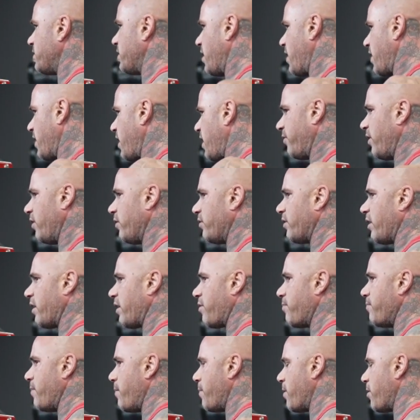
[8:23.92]
say feels
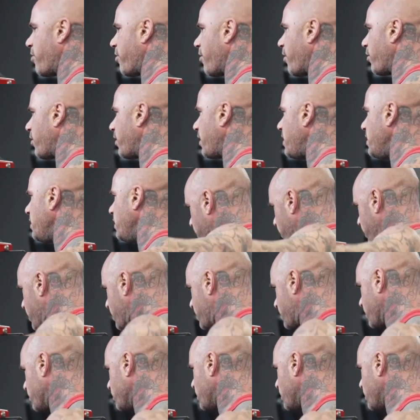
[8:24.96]
like maybe 30, which is a